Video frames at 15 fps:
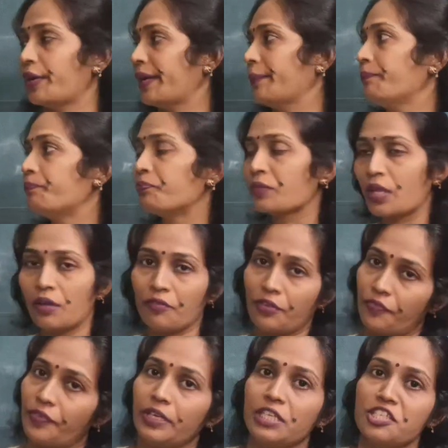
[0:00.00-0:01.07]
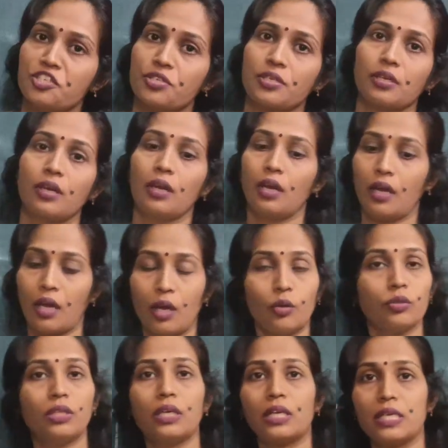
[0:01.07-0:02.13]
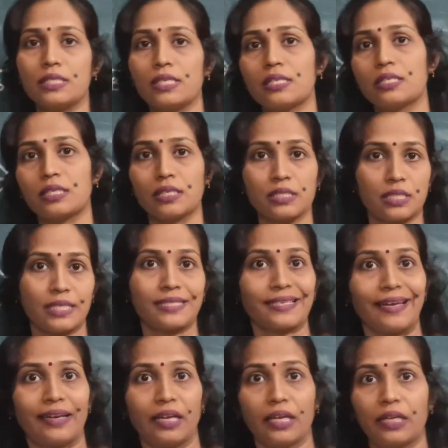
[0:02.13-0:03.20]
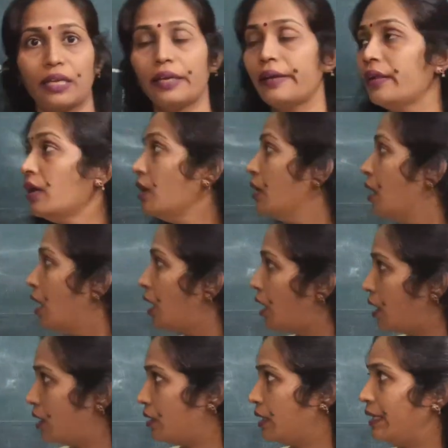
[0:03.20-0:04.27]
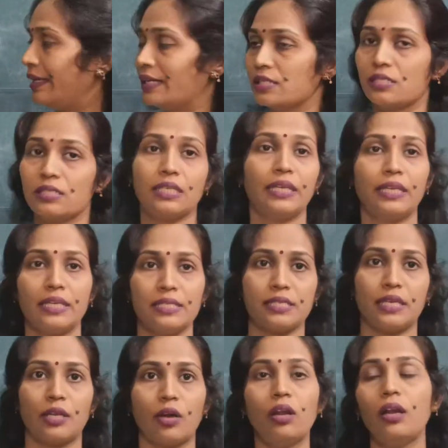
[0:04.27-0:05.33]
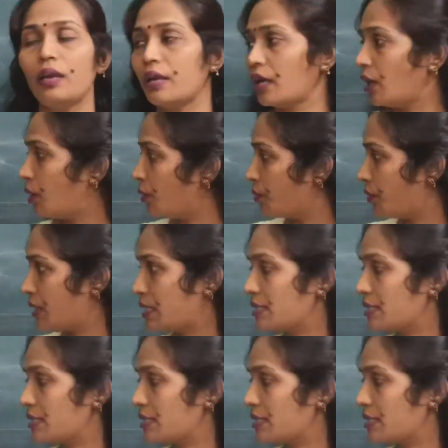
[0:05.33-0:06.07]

Okay, we finished how the resistance is connected in a series and all. Now